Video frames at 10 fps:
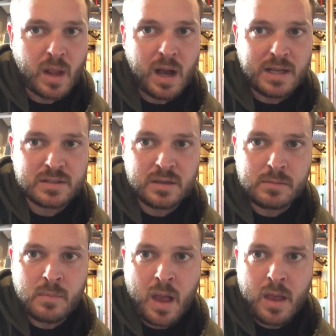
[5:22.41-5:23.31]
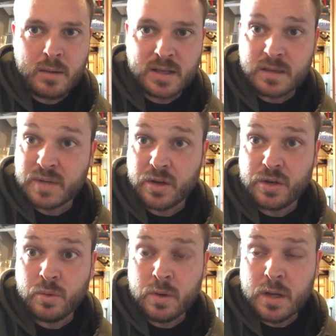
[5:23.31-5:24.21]
Us, because I'm telling
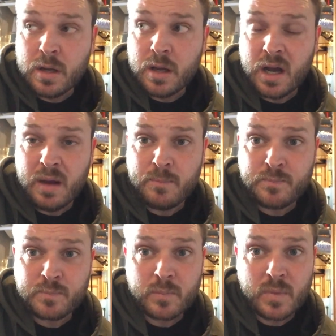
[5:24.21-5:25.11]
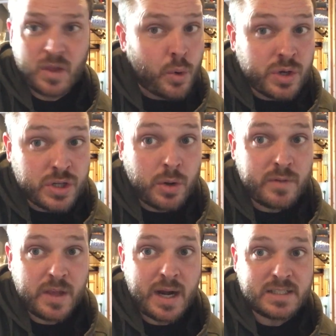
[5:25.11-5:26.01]
you, um, the cornerstone
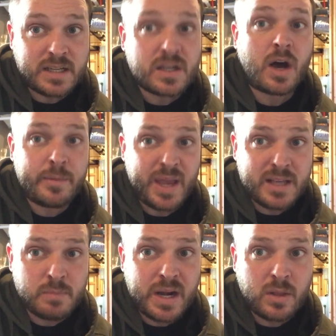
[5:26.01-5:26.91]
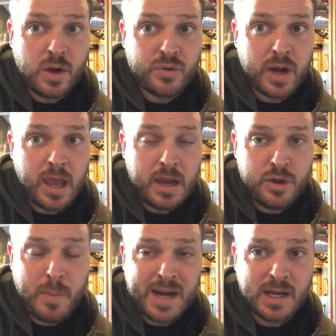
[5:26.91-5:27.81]
of the United States economy is money laundering, and
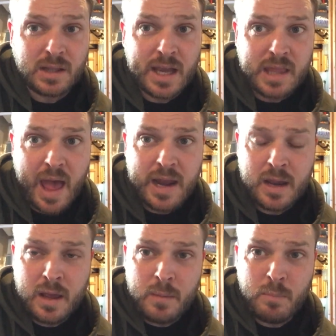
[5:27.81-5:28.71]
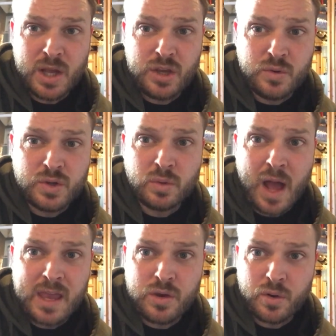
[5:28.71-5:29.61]
you might not like that, but you do
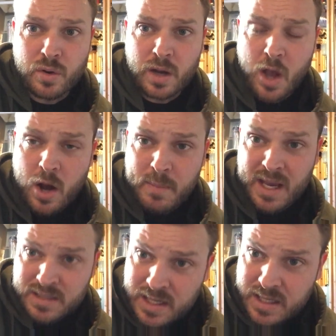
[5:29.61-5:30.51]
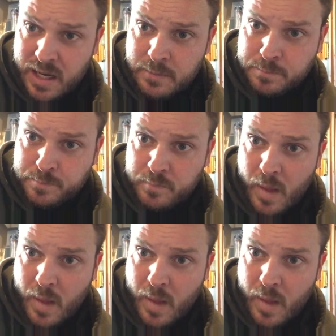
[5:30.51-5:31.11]
like your economy existing.